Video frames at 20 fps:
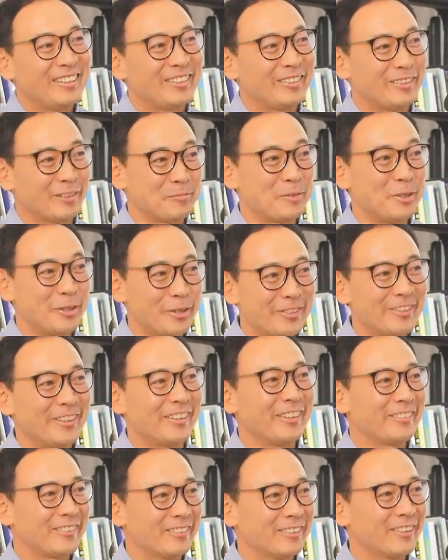some good
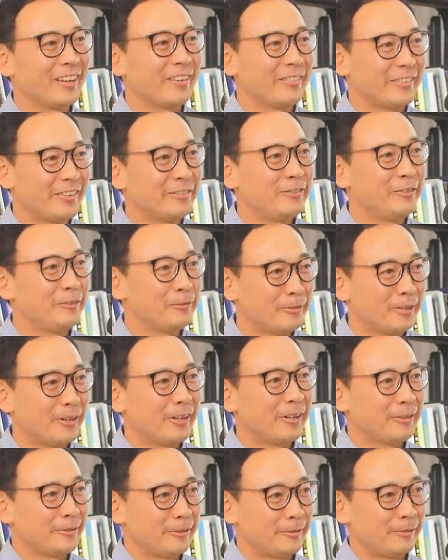things in life that you
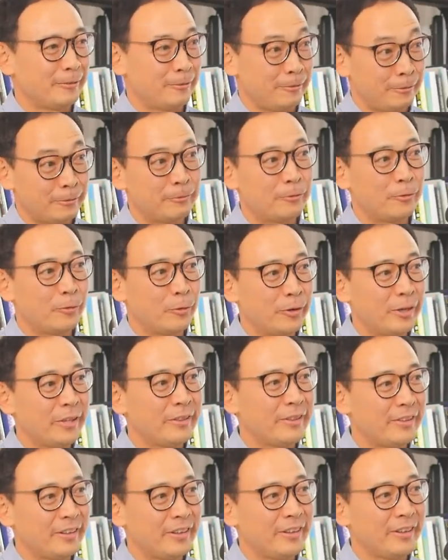want or, or
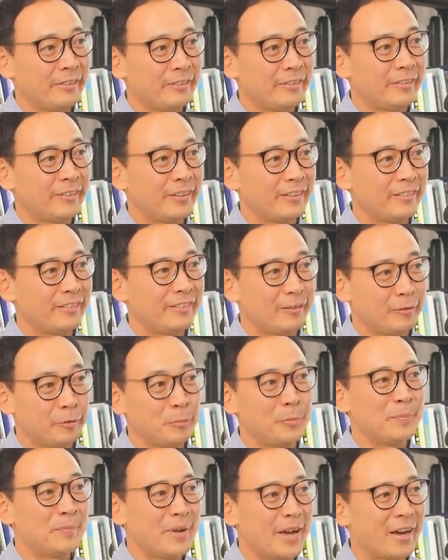avoid things that, that
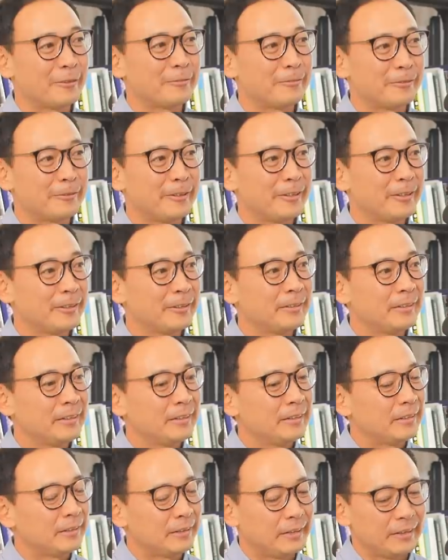would be bad for you.
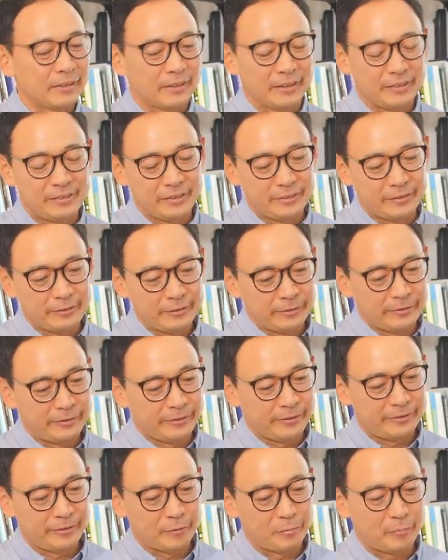I, I, think there's
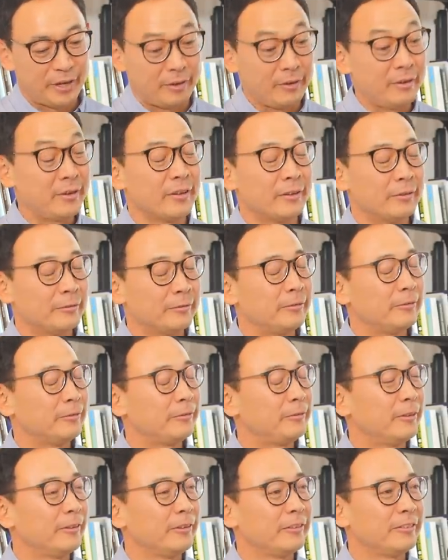this imperative
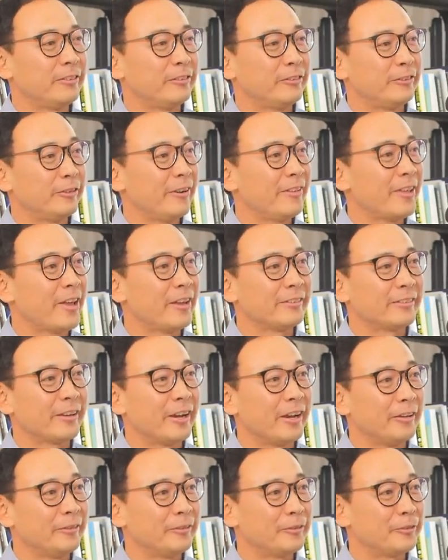for us to share that
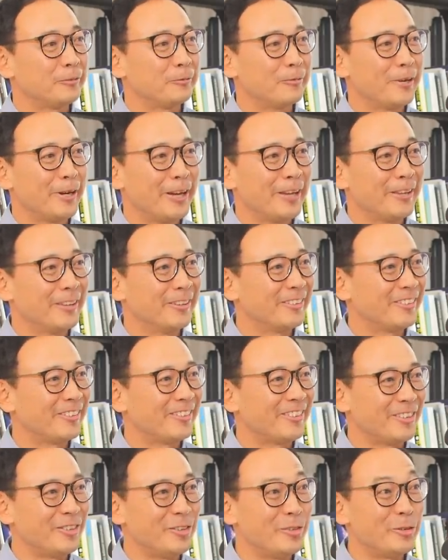science in a way
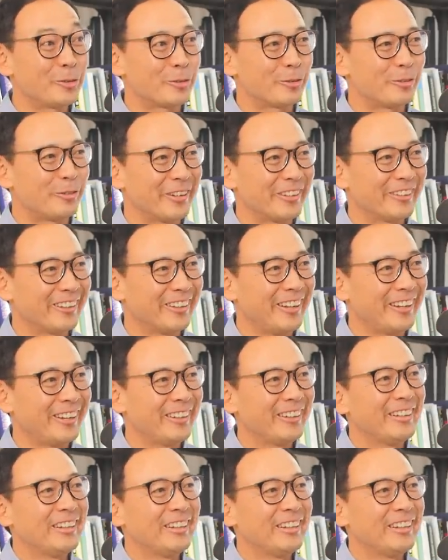that's that's user friendly,